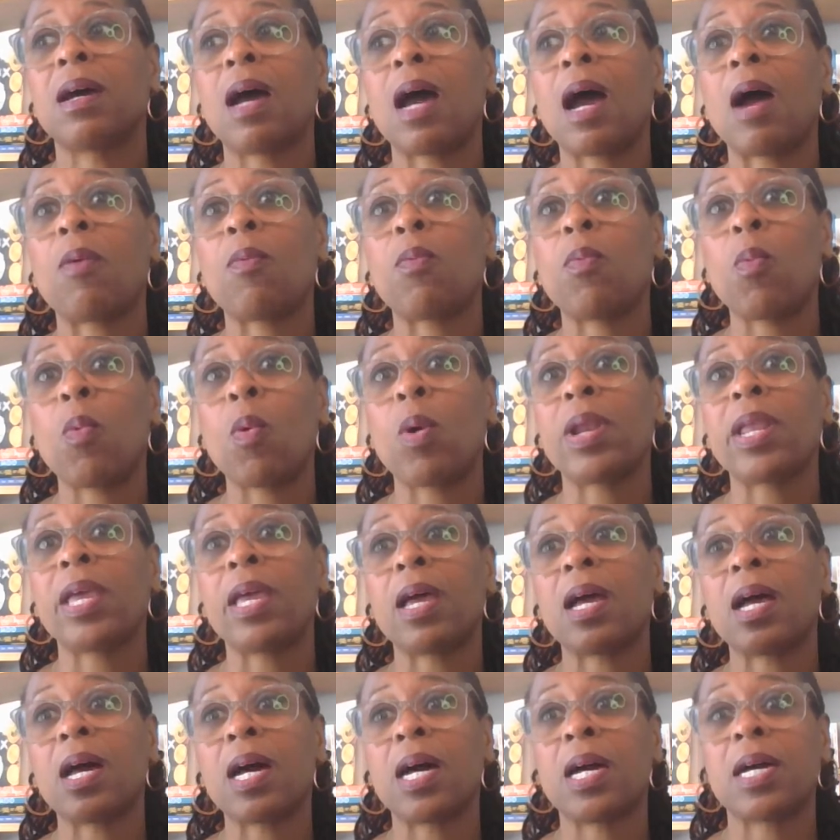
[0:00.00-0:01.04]
I wanted
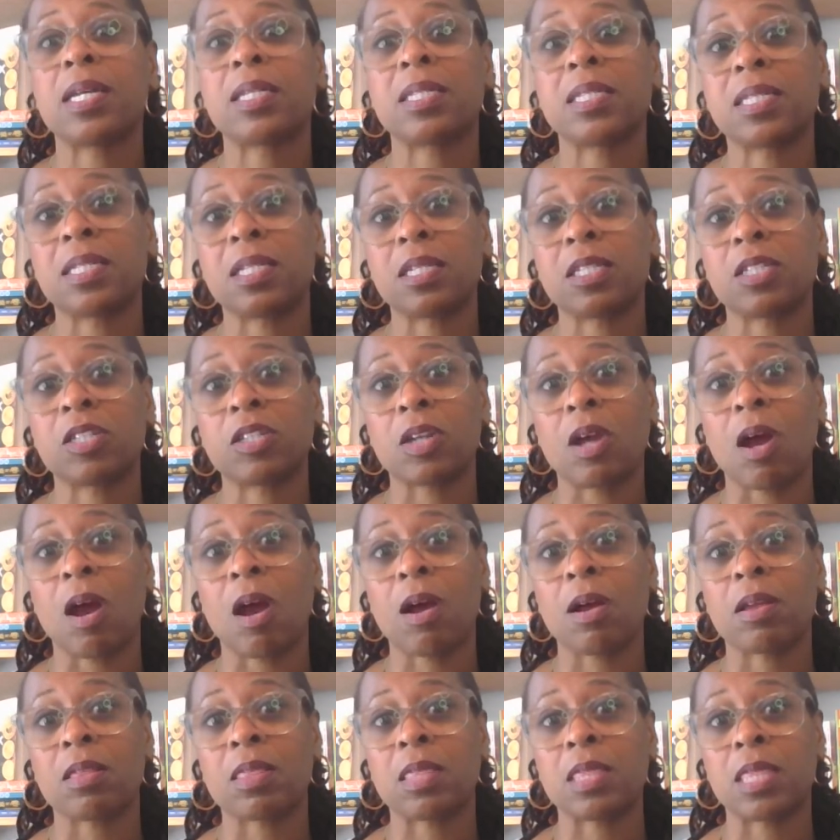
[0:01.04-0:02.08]
us to
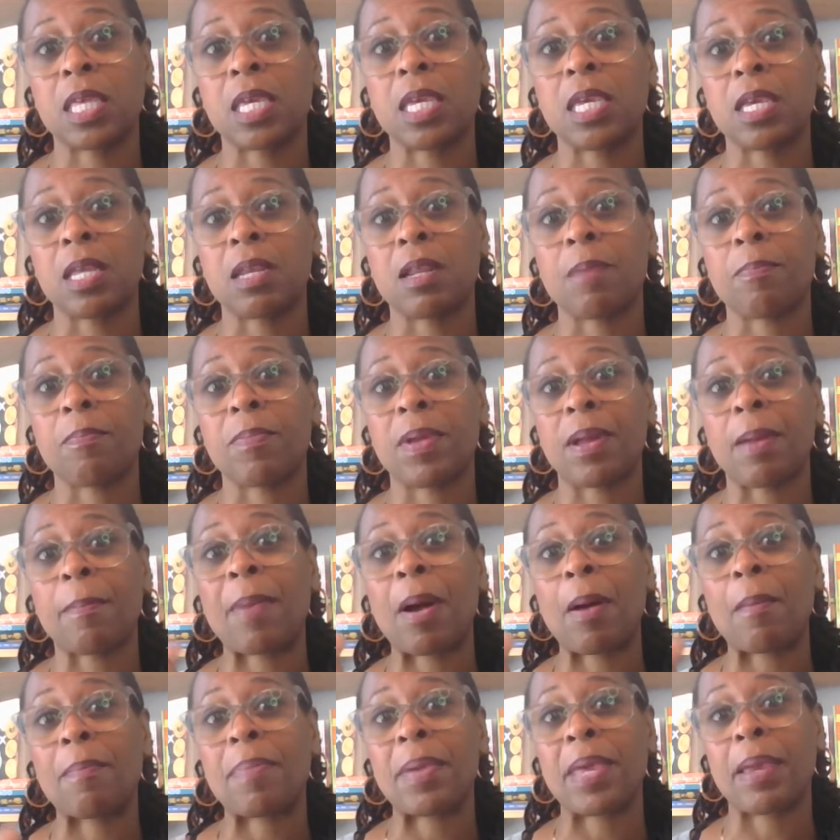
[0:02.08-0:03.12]
start thinking a bit
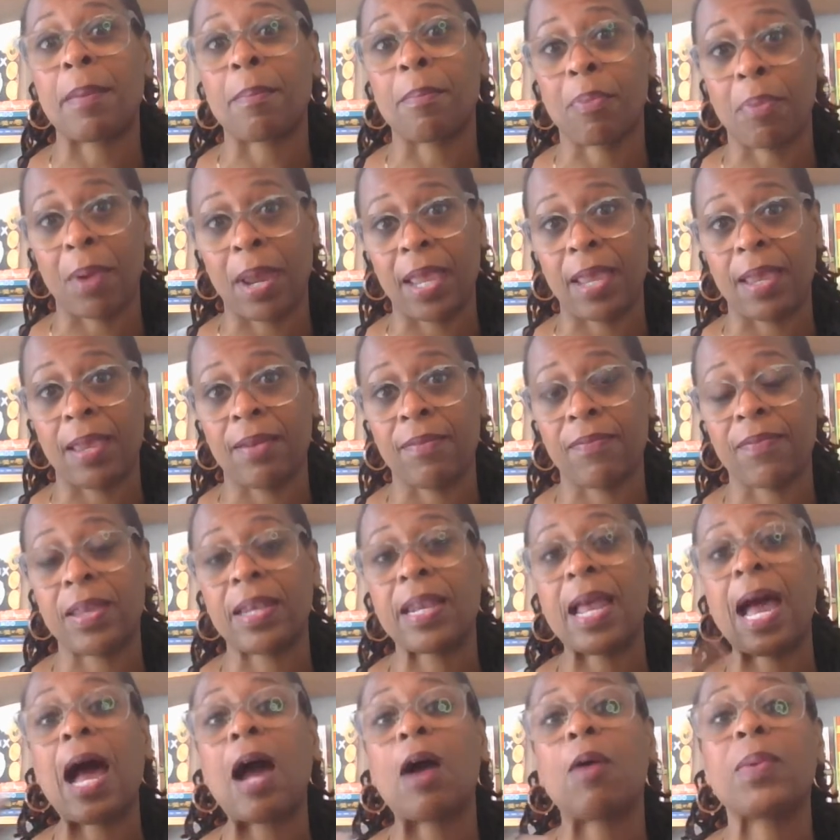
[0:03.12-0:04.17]
about being brave and
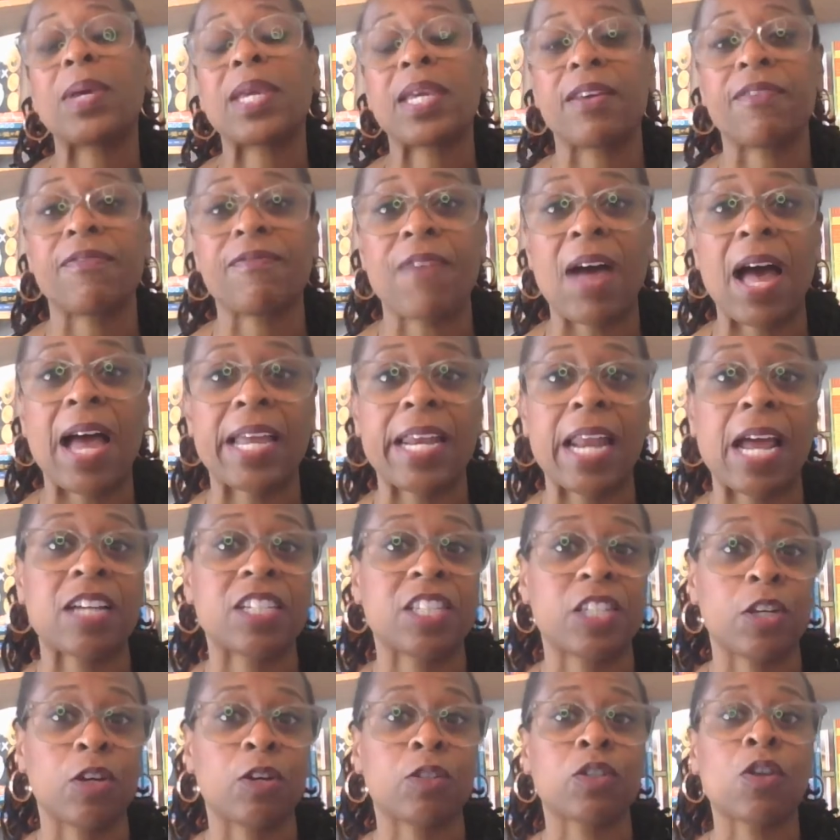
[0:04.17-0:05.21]
how we can find
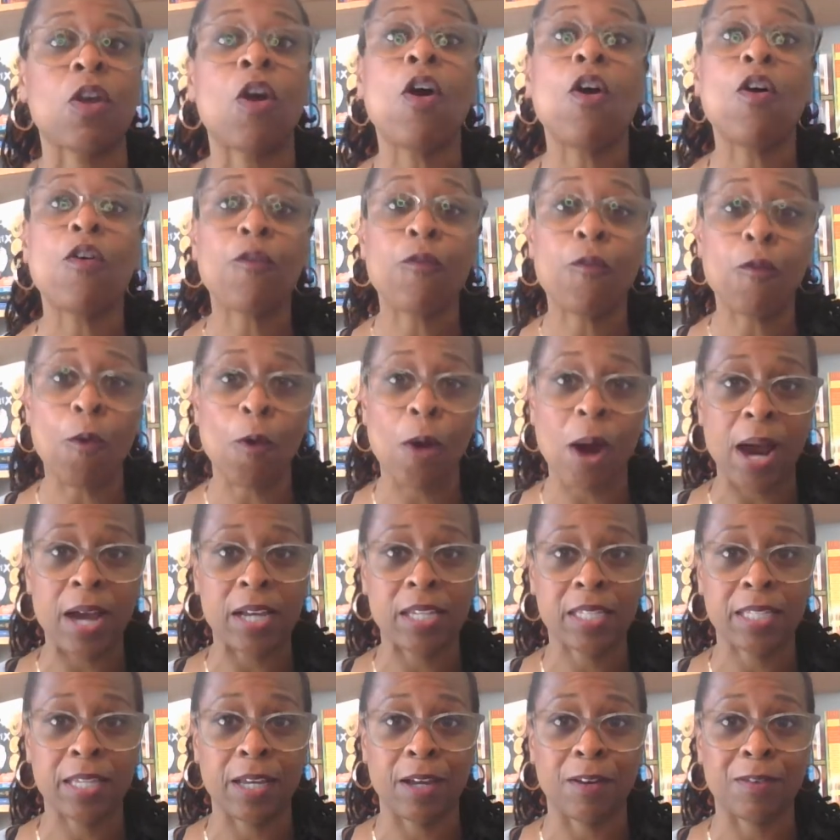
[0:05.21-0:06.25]
ourselves for
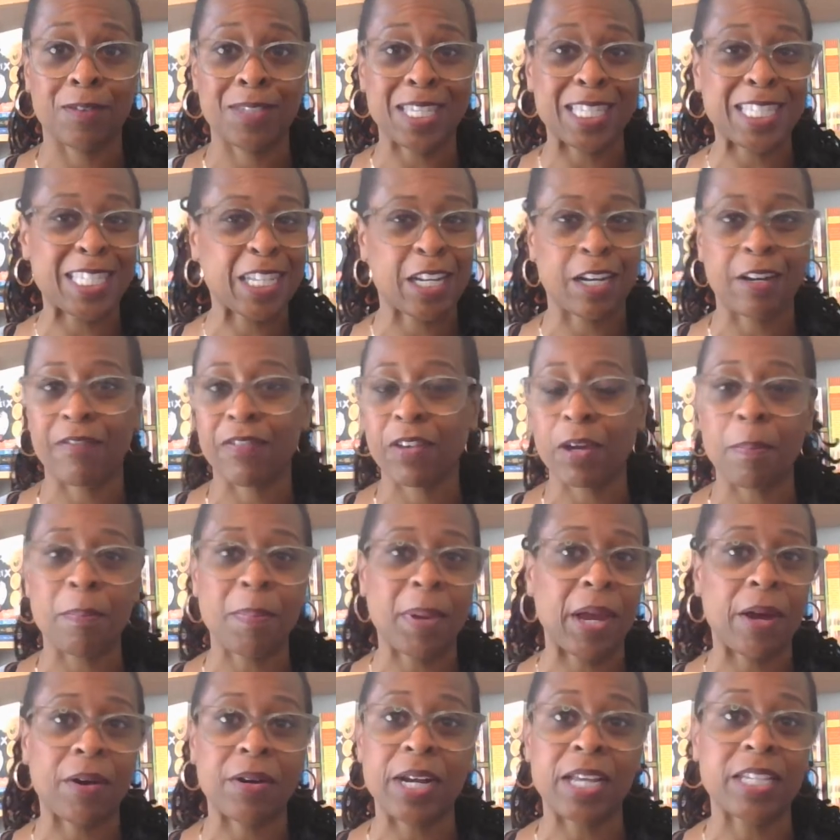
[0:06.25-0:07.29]
ourselves instead of
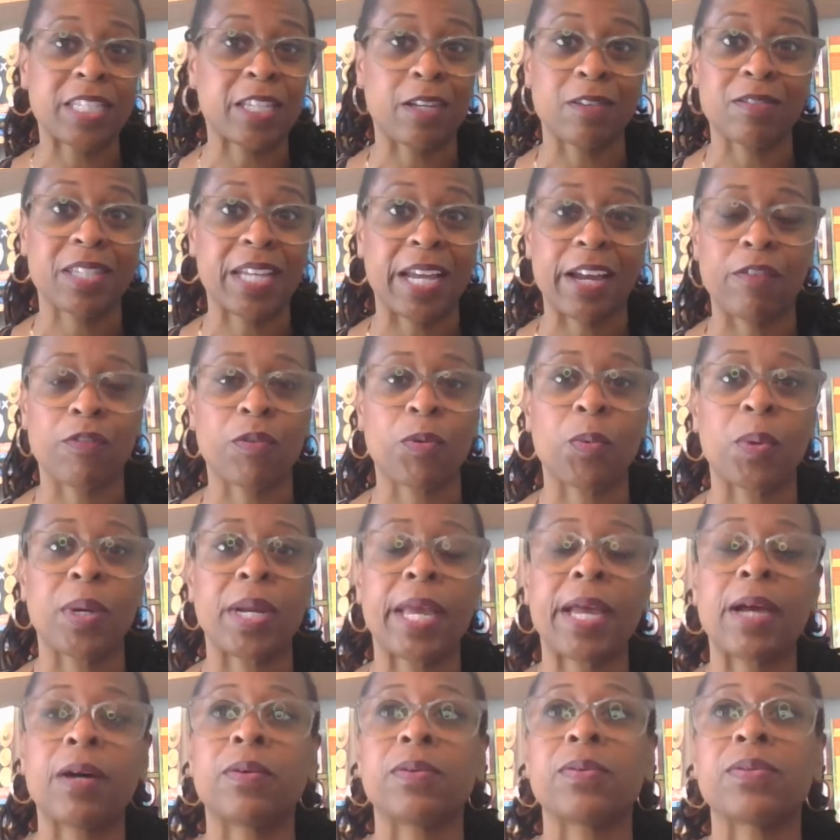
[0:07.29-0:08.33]
comparing ourselves to everyone
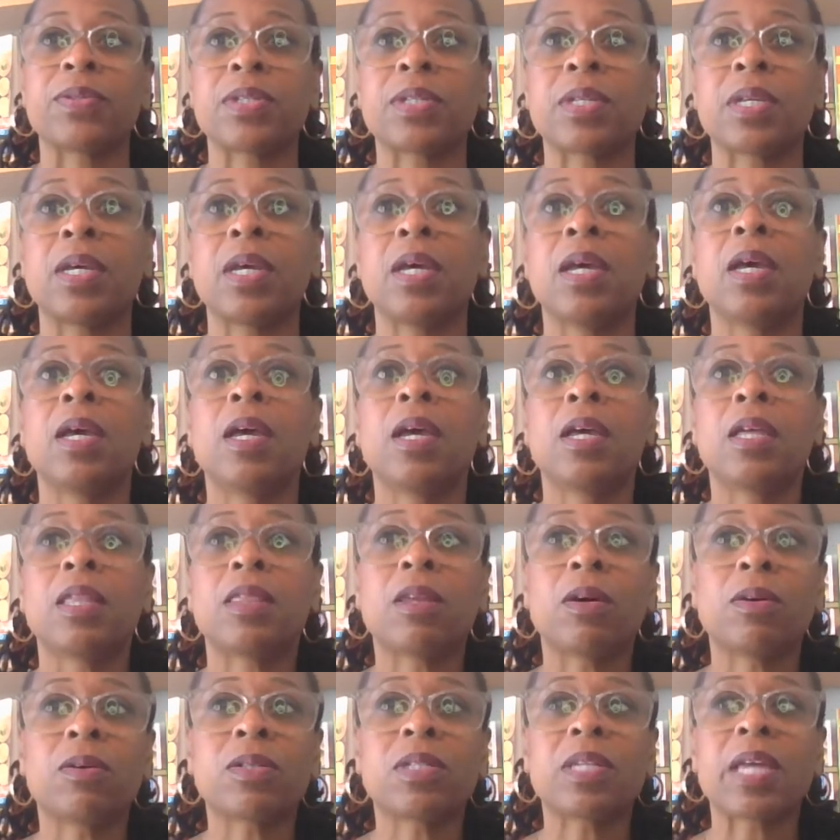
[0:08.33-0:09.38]
else.
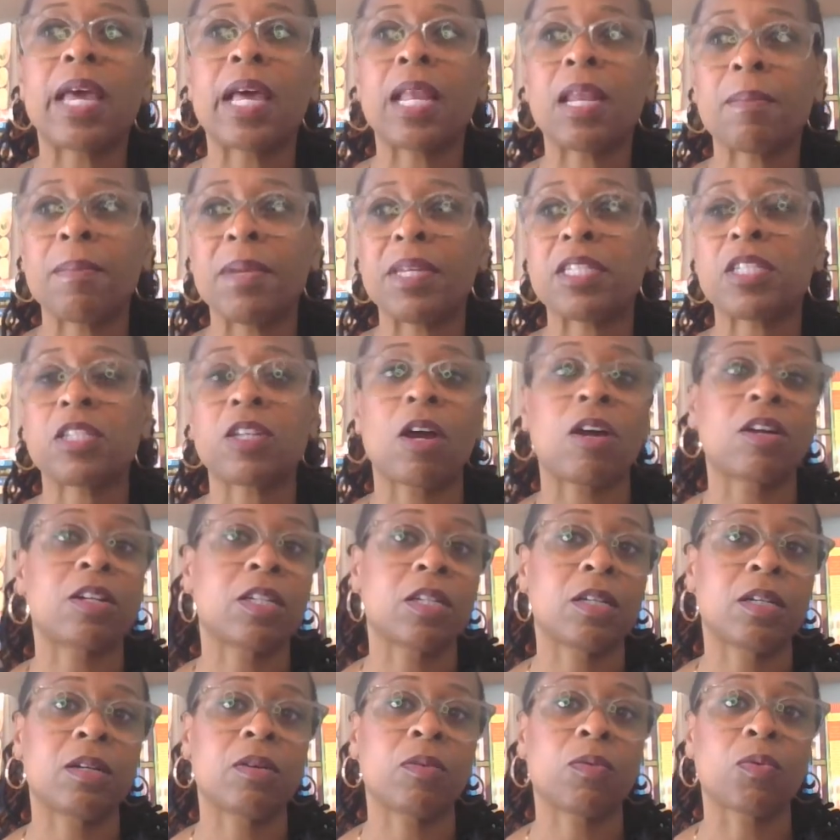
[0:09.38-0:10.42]
Those elements start
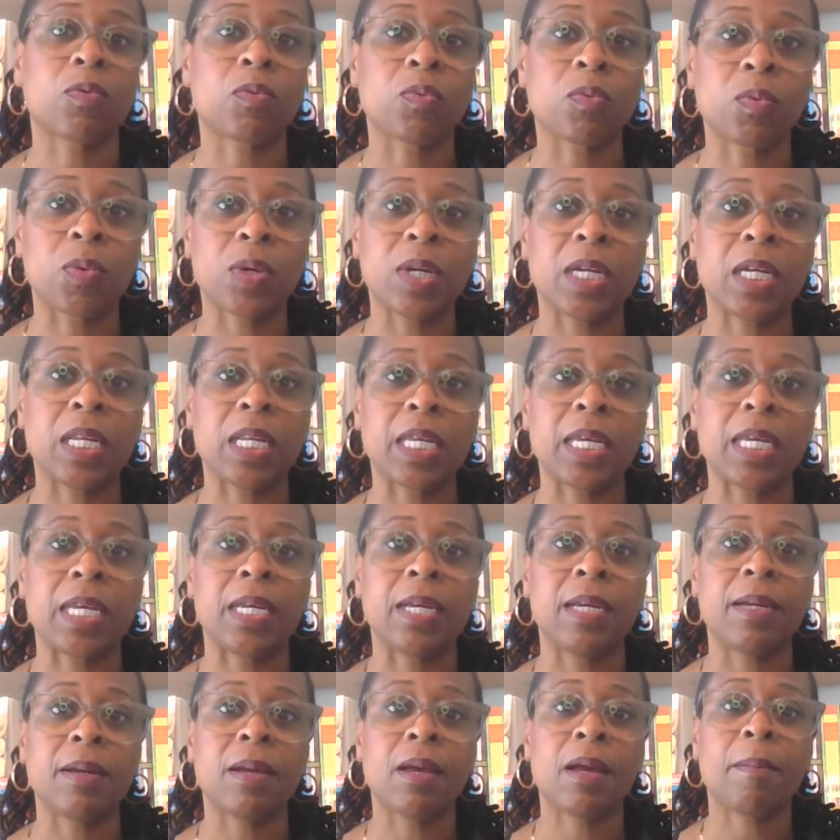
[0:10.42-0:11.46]
to
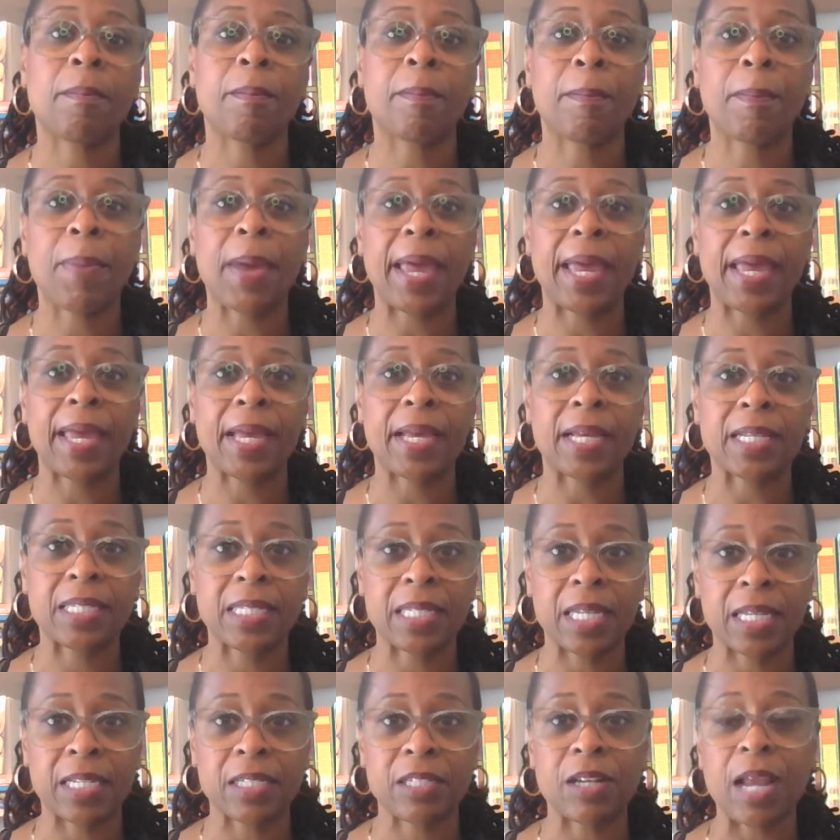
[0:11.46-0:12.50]
really pay
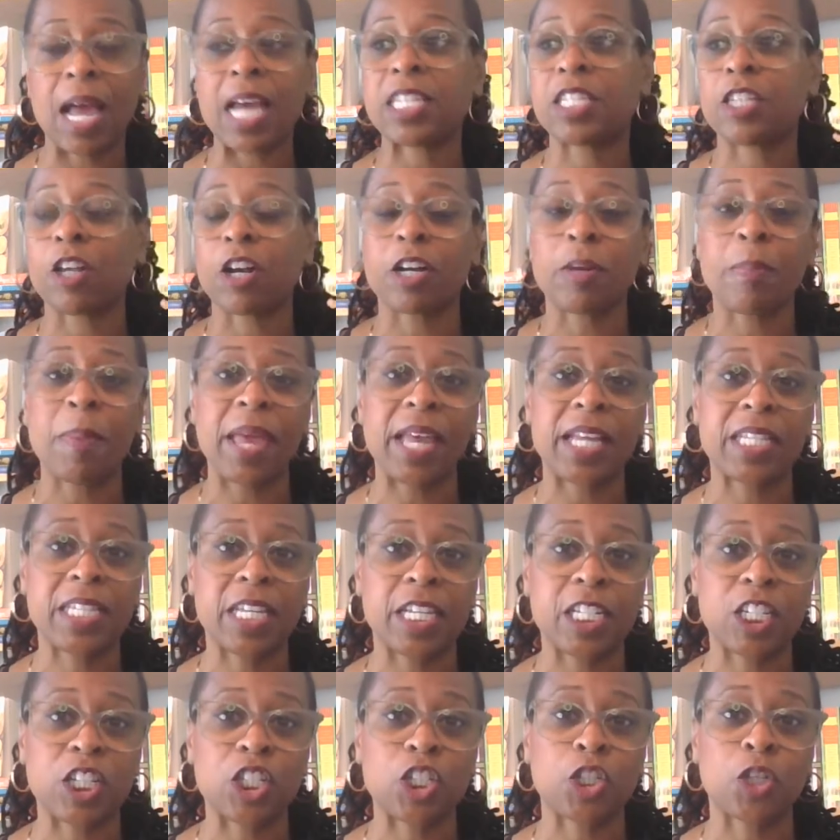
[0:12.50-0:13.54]
attention. I started to pay
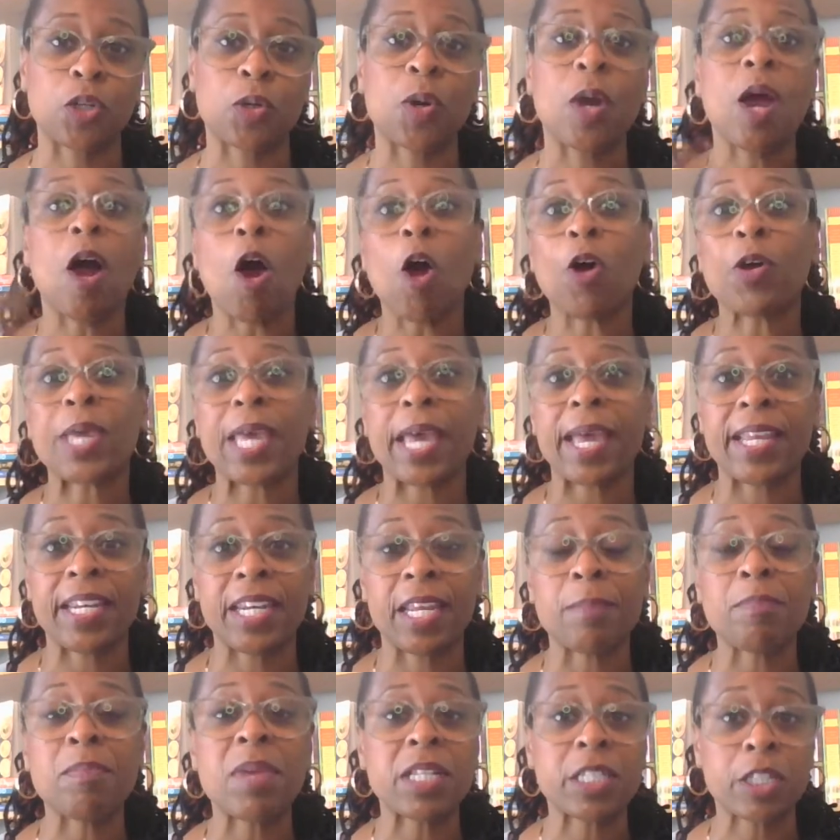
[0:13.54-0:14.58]
attention to. Oh yeah,
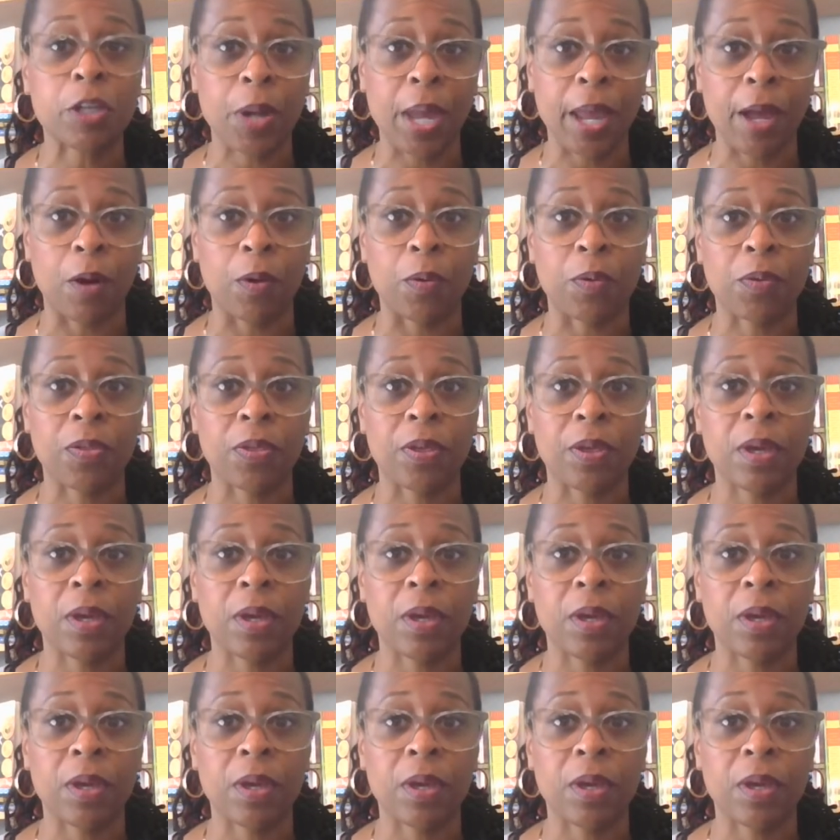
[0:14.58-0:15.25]
and mental health,